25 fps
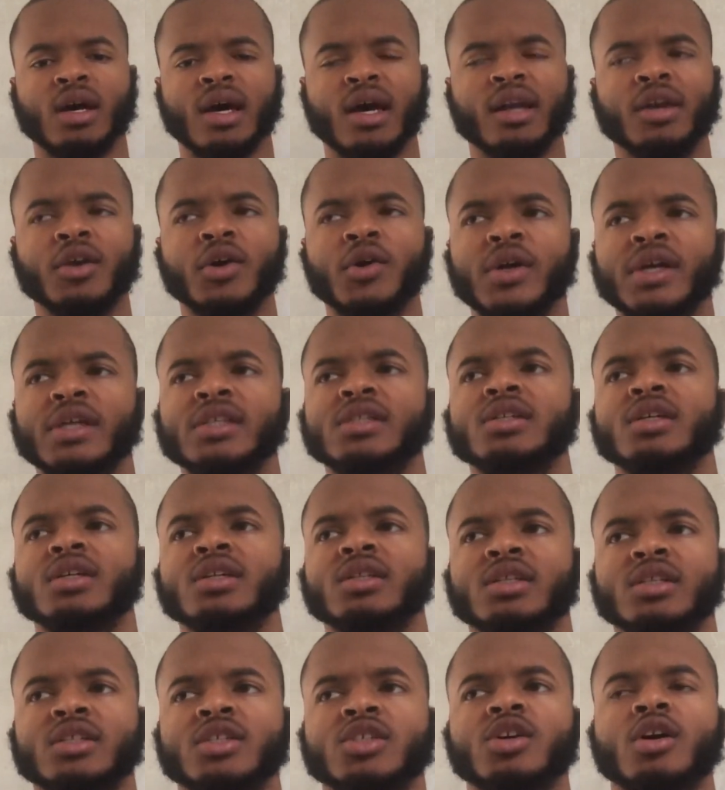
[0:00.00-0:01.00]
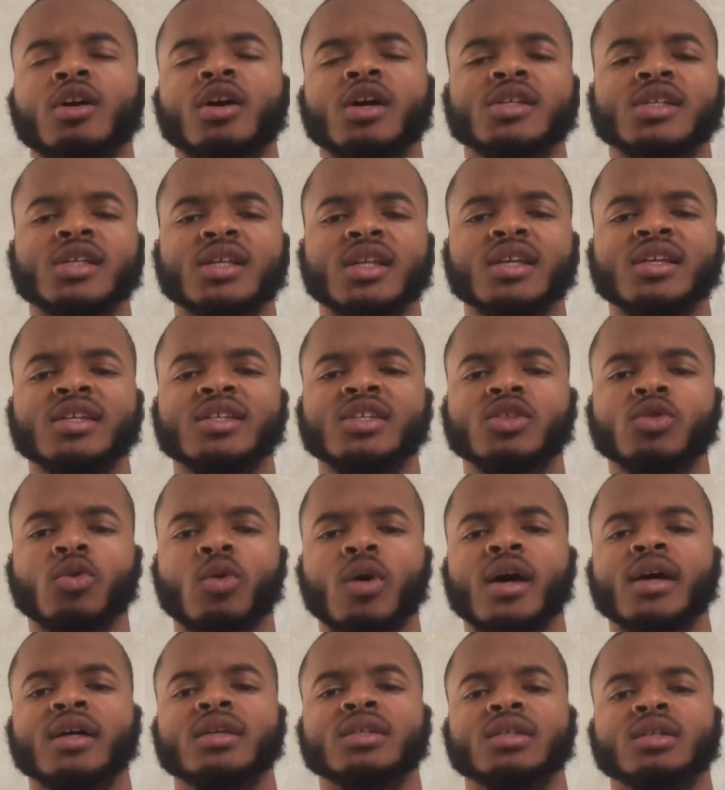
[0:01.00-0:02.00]
I know they took the charge at least
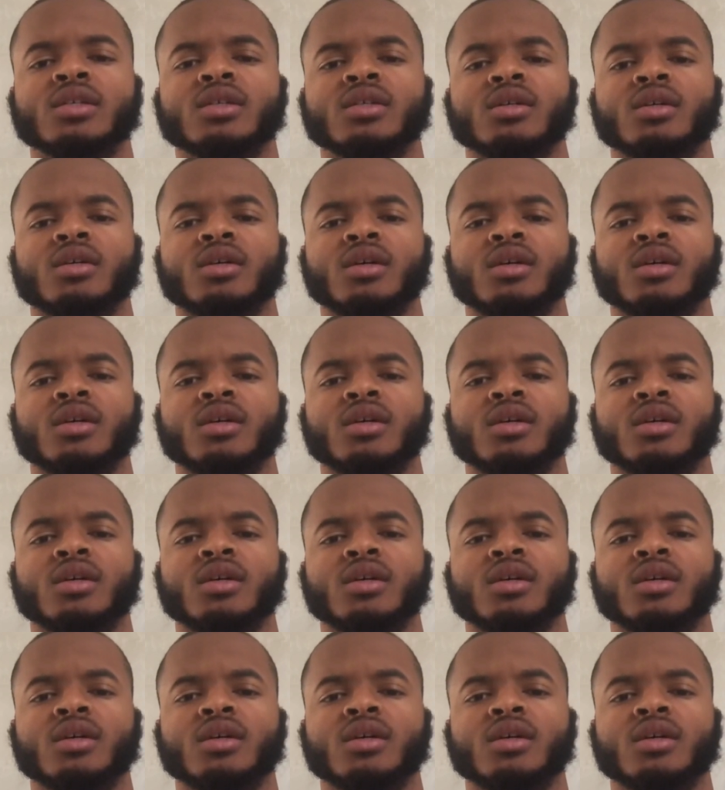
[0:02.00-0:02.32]
twice.